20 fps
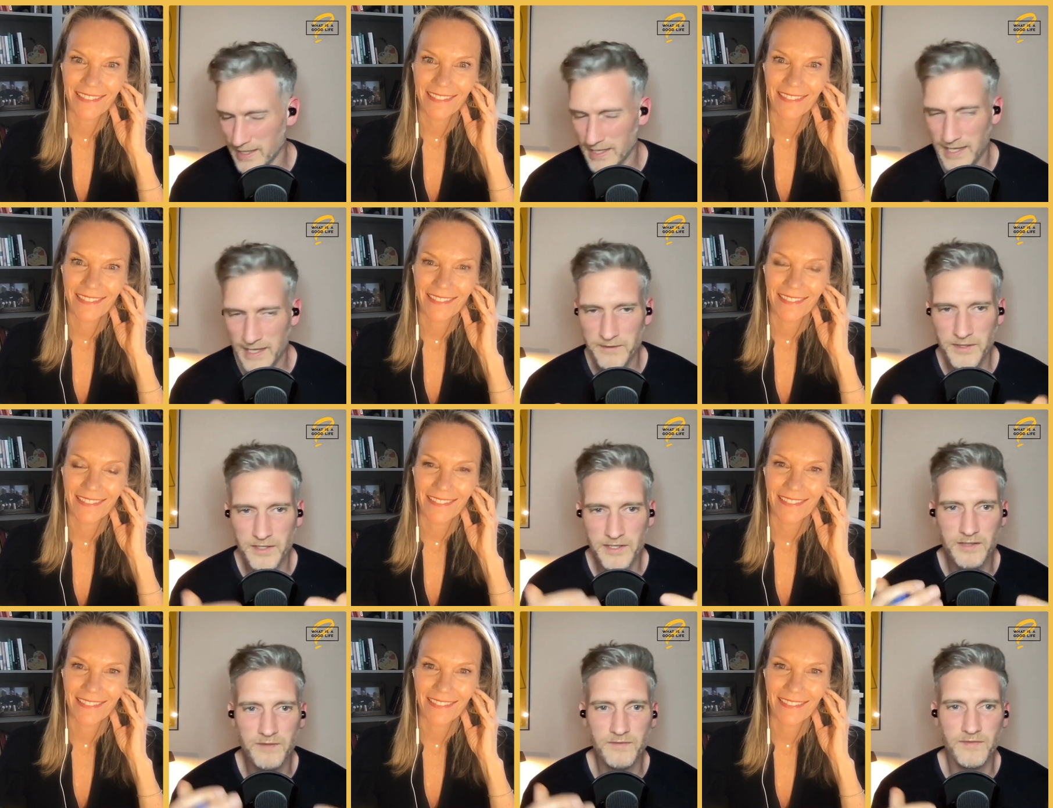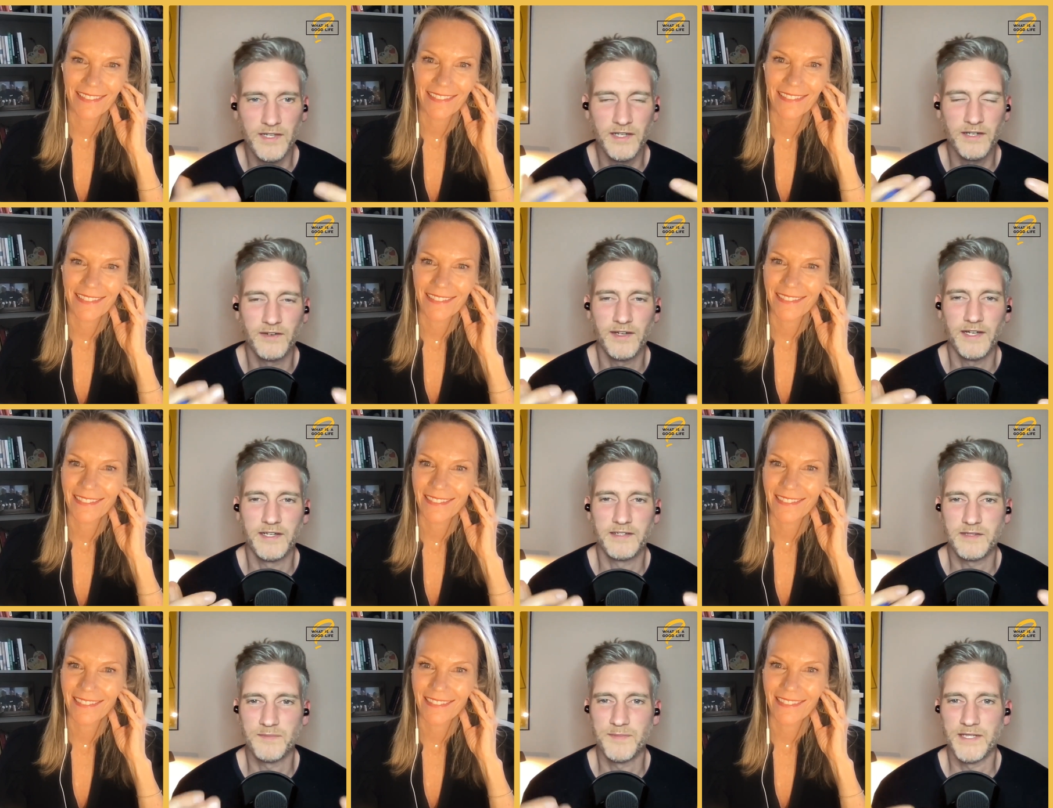Speaker 1: how can you figure
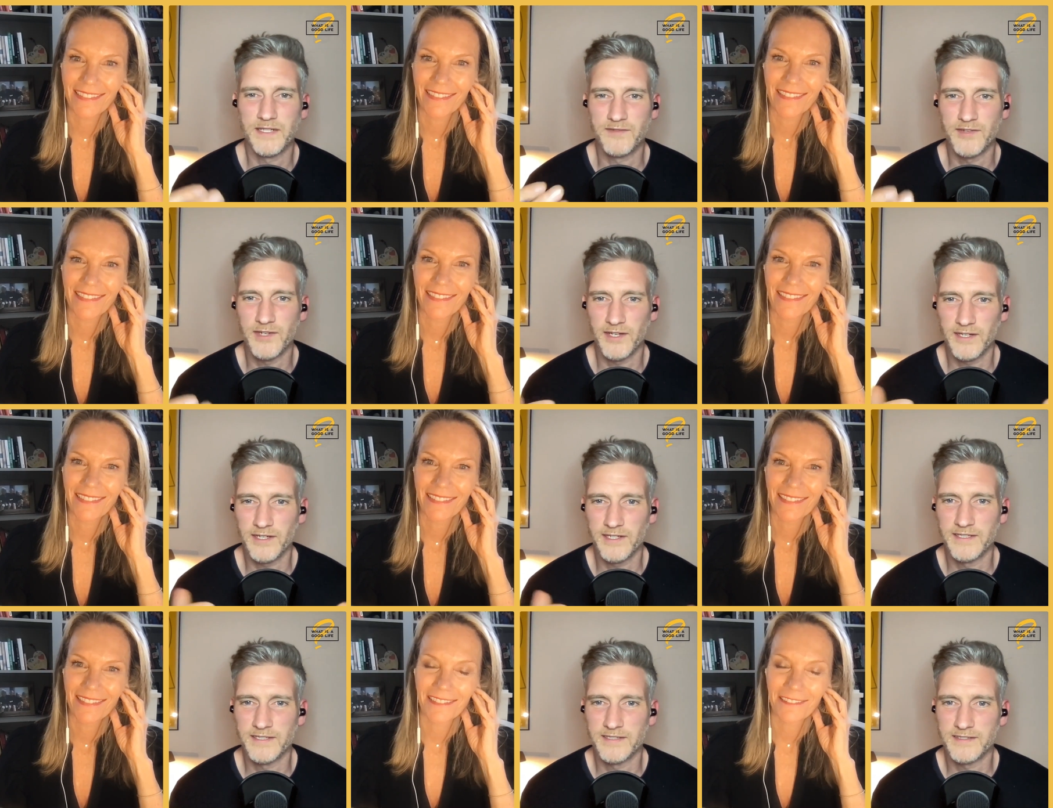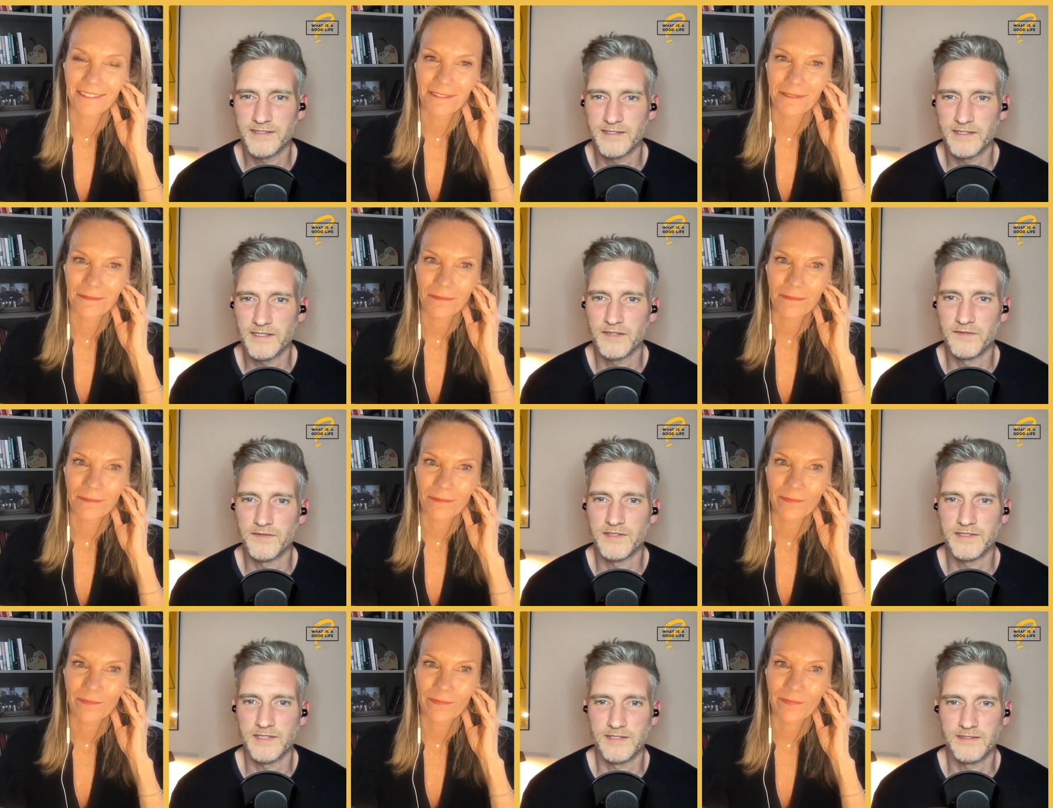out to be of your highest
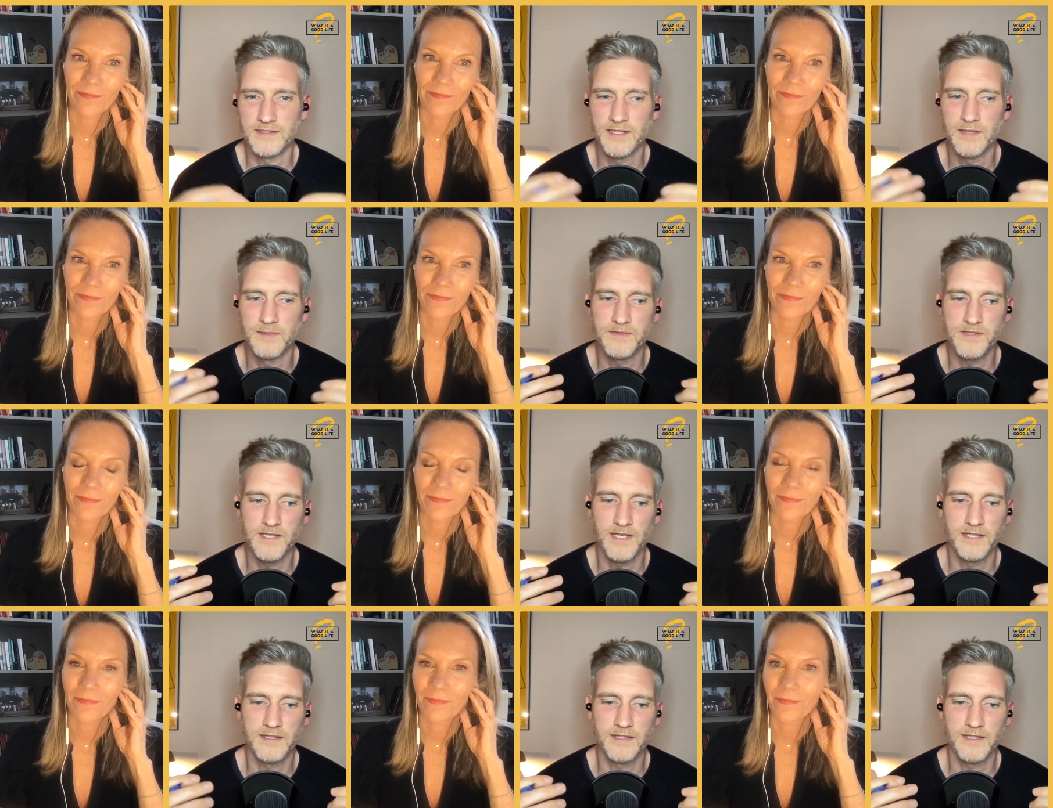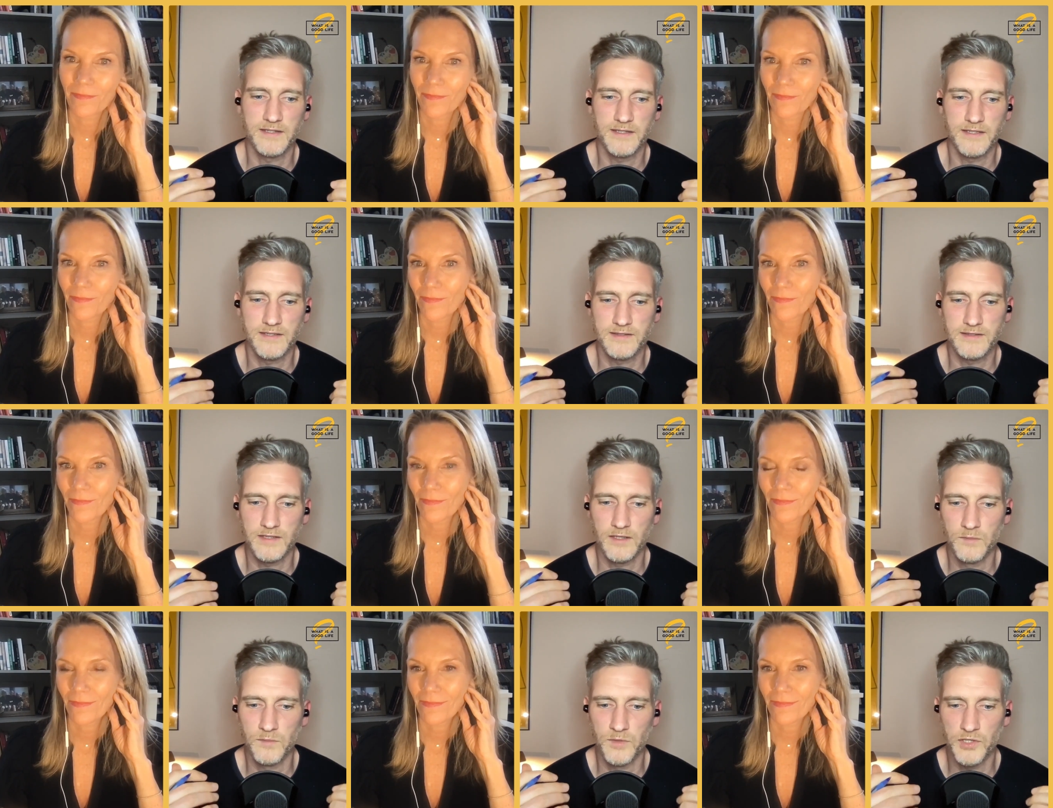service? It seems then that there's
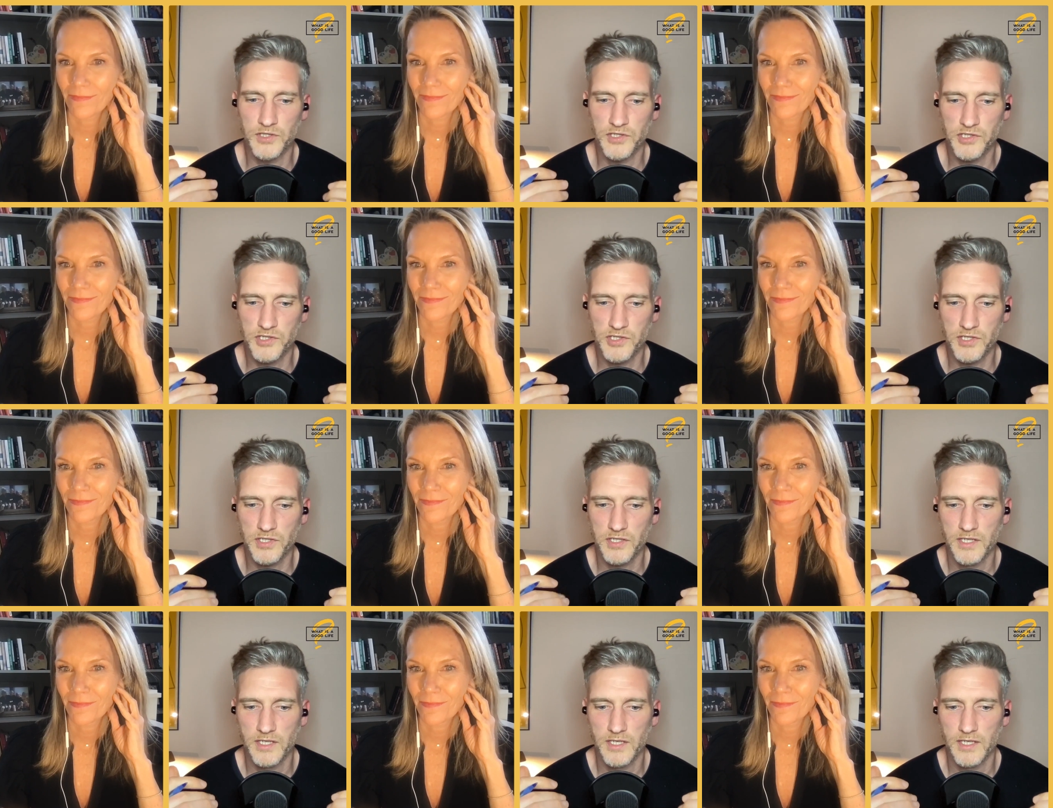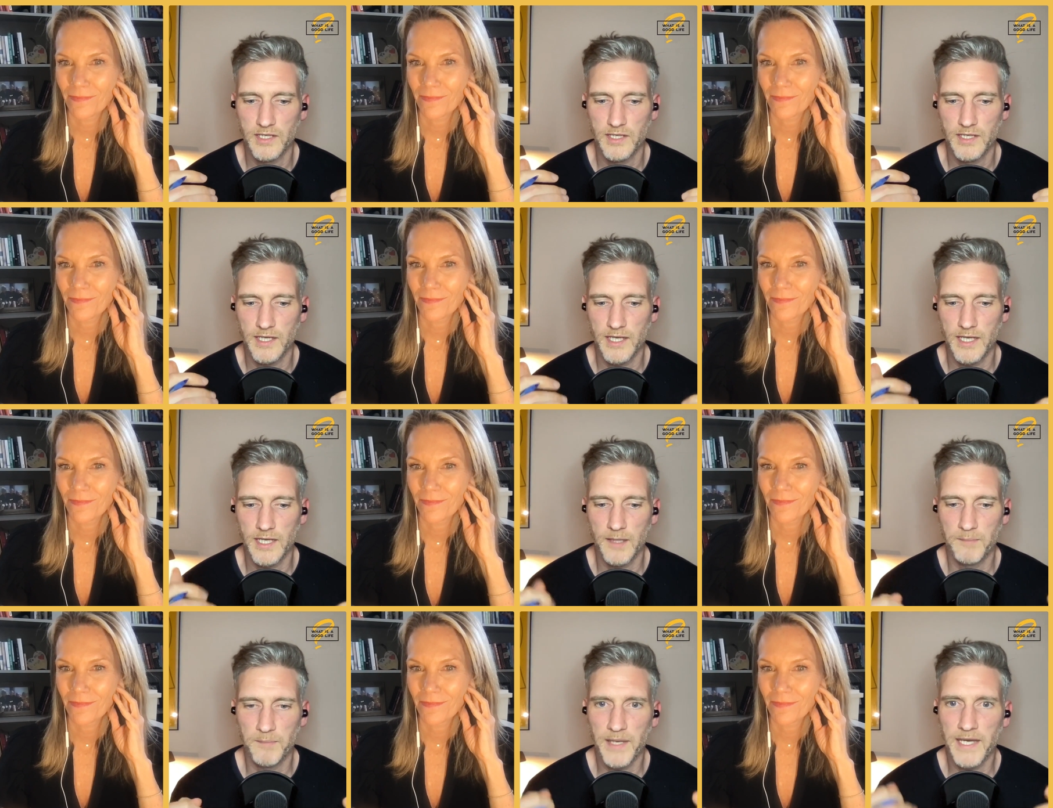so much
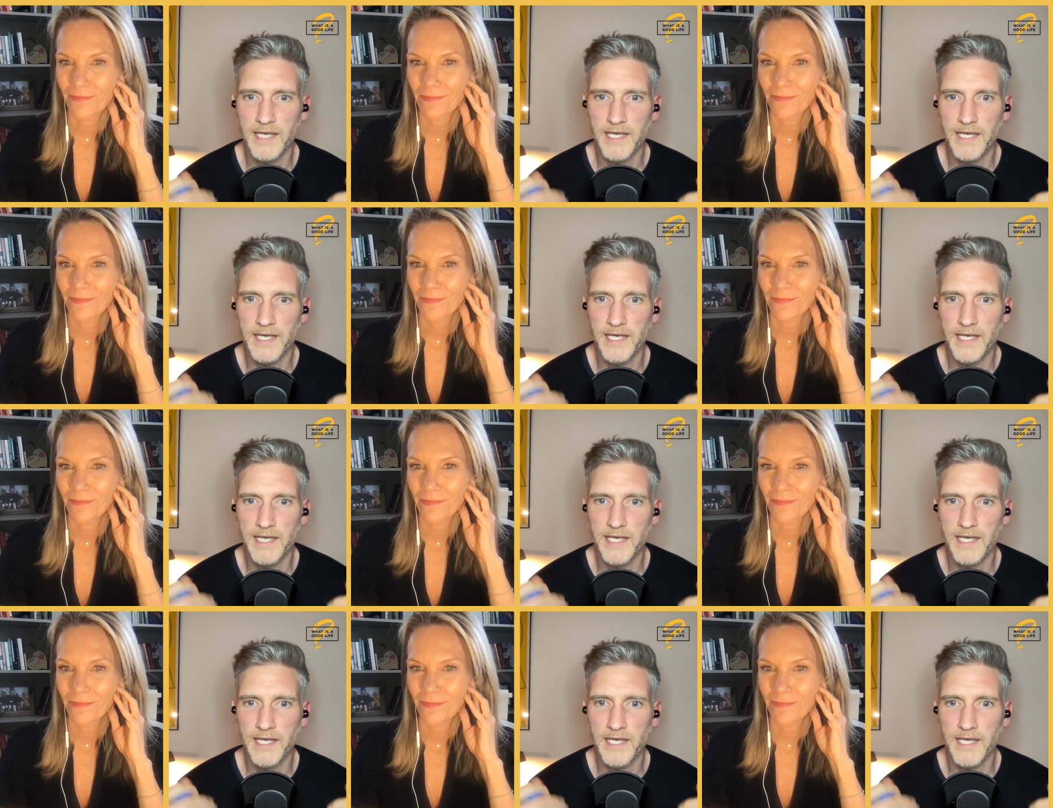uh,